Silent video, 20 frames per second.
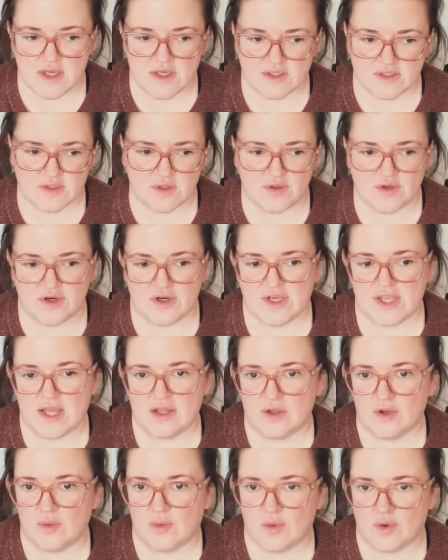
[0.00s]
So they're
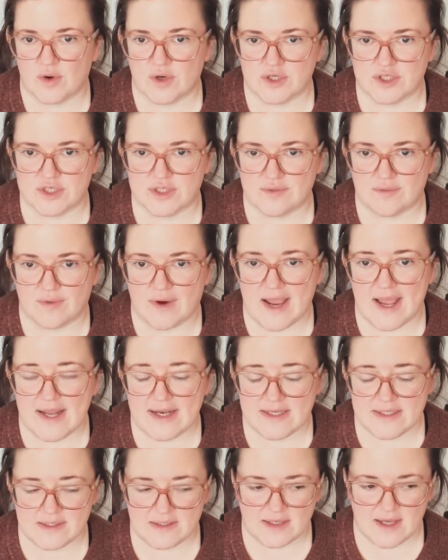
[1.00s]
yellow, orange, and
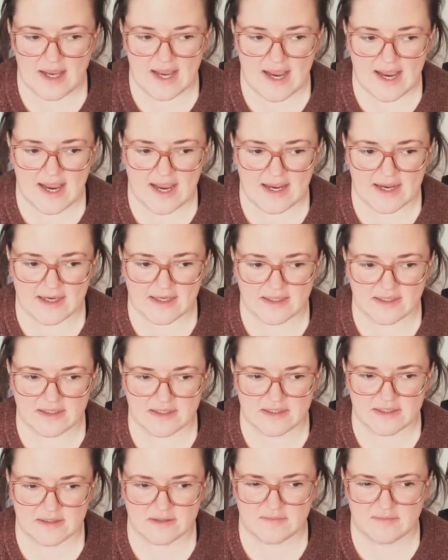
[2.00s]
red, and
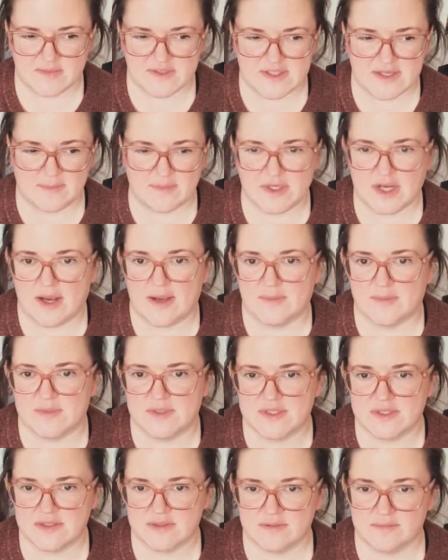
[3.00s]

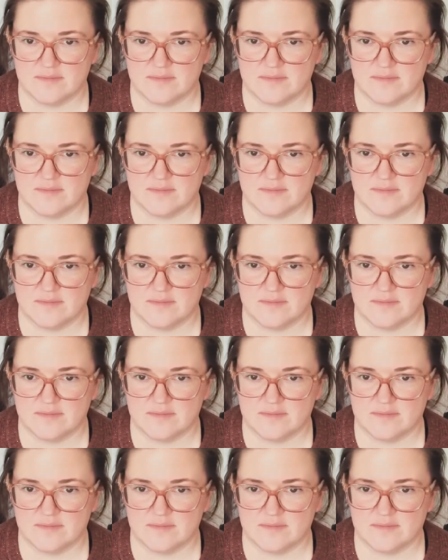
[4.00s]
sometimes